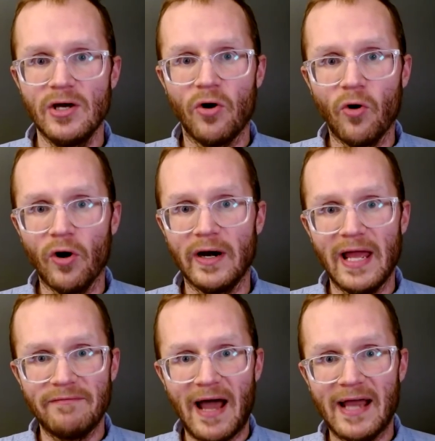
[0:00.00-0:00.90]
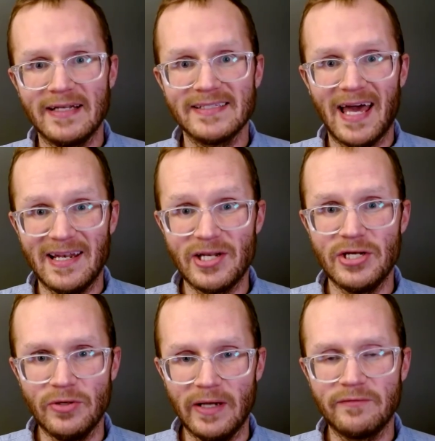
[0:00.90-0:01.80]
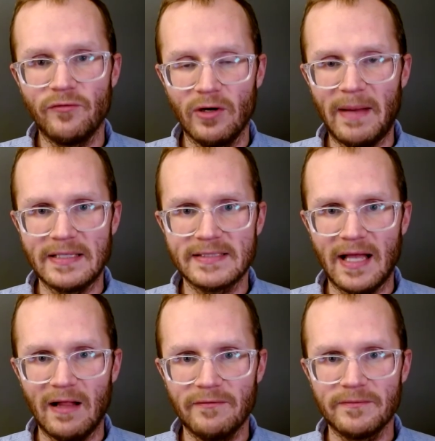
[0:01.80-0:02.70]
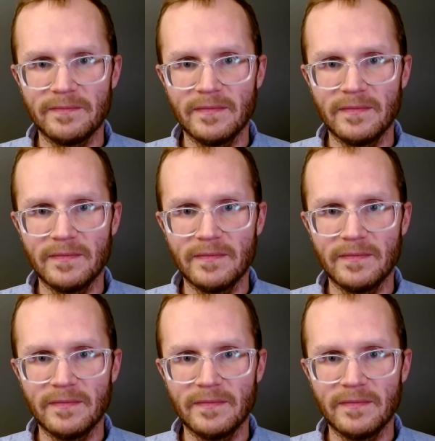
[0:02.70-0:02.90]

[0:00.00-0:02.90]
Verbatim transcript: or if I decided to do it for myself.